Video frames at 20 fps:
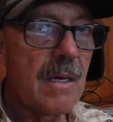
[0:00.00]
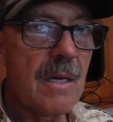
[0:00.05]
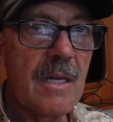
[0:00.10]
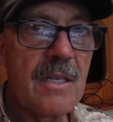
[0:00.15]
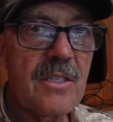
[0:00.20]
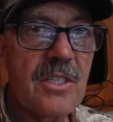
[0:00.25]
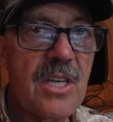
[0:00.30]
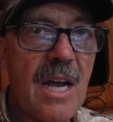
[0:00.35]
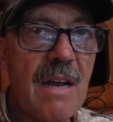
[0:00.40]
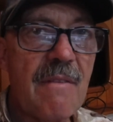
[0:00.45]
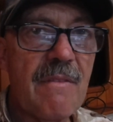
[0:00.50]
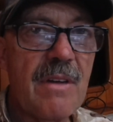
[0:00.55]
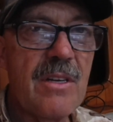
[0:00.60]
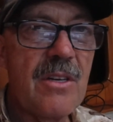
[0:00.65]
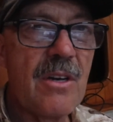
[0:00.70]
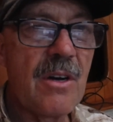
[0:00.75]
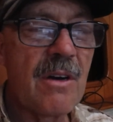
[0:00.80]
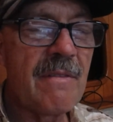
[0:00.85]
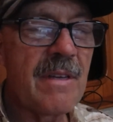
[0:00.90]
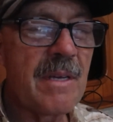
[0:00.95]
it's kind of
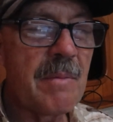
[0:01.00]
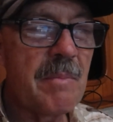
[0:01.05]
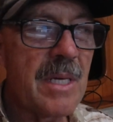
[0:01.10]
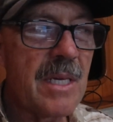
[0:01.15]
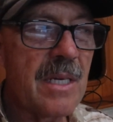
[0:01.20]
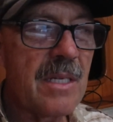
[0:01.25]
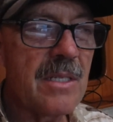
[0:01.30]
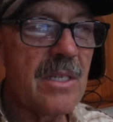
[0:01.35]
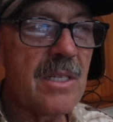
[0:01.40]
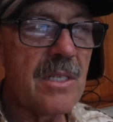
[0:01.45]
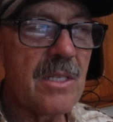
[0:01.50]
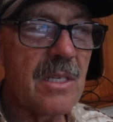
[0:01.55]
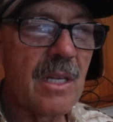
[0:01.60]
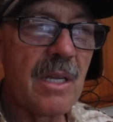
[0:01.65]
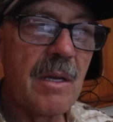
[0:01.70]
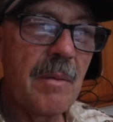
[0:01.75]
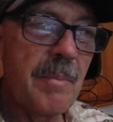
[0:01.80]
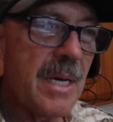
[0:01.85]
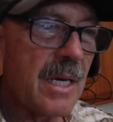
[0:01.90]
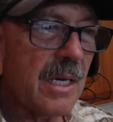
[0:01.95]
unnerving because it's a
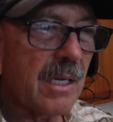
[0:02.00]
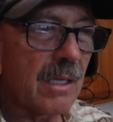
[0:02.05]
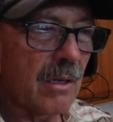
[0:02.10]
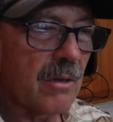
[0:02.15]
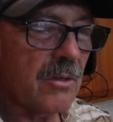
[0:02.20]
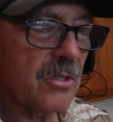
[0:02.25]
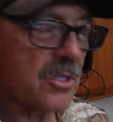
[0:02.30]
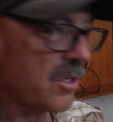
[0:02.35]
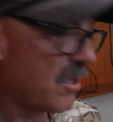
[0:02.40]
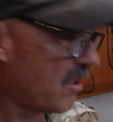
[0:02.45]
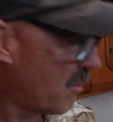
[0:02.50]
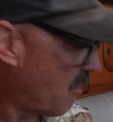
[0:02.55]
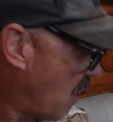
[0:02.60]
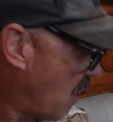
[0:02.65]
little bit close to the